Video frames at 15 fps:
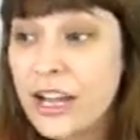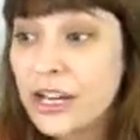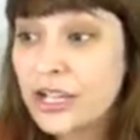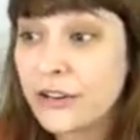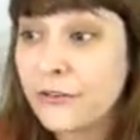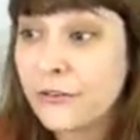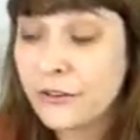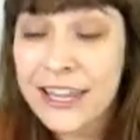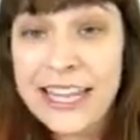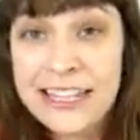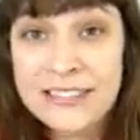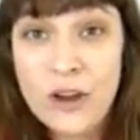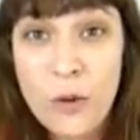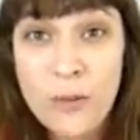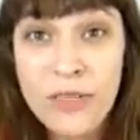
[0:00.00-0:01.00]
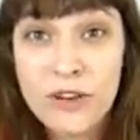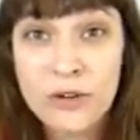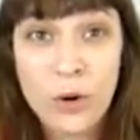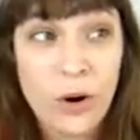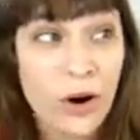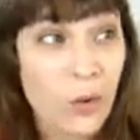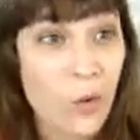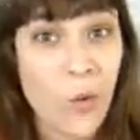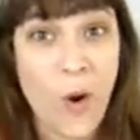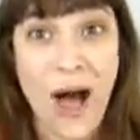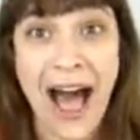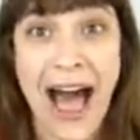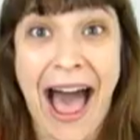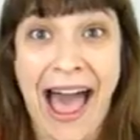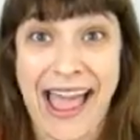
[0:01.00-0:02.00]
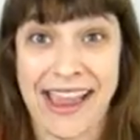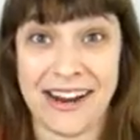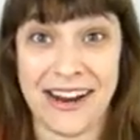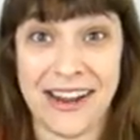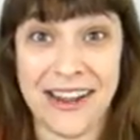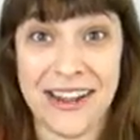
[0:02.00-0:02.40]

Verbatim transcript: She flings open the door wide,